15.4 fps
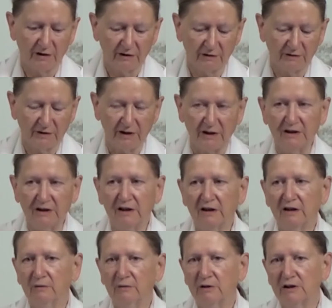
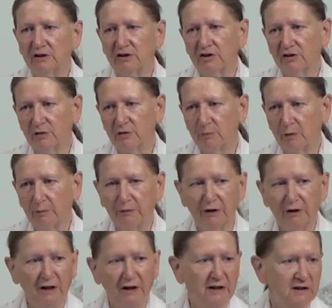India which is
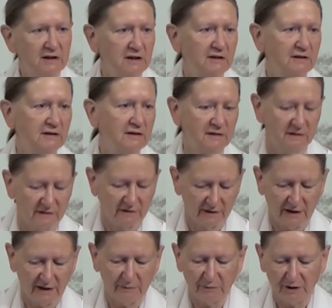populated,
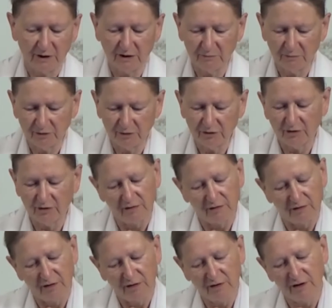that becomes
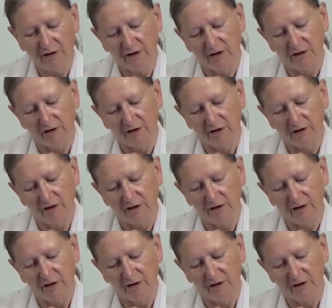the